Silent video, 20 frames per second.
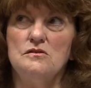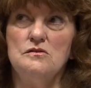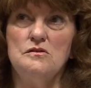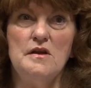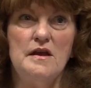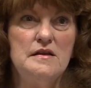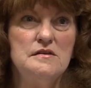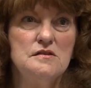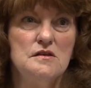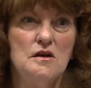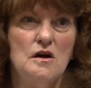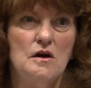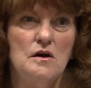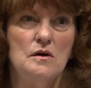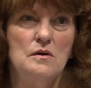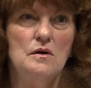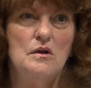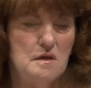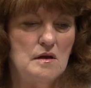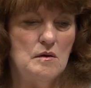2 days
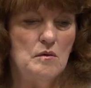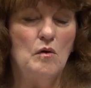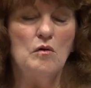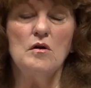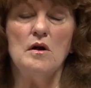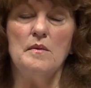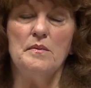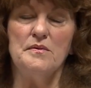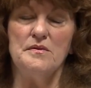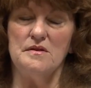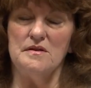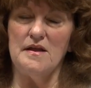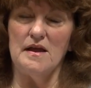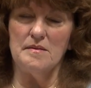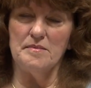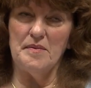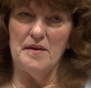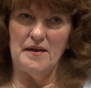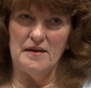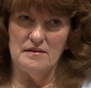ago, I woke up with neck
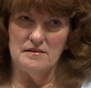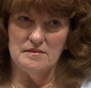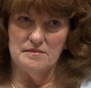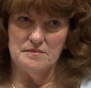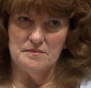pain.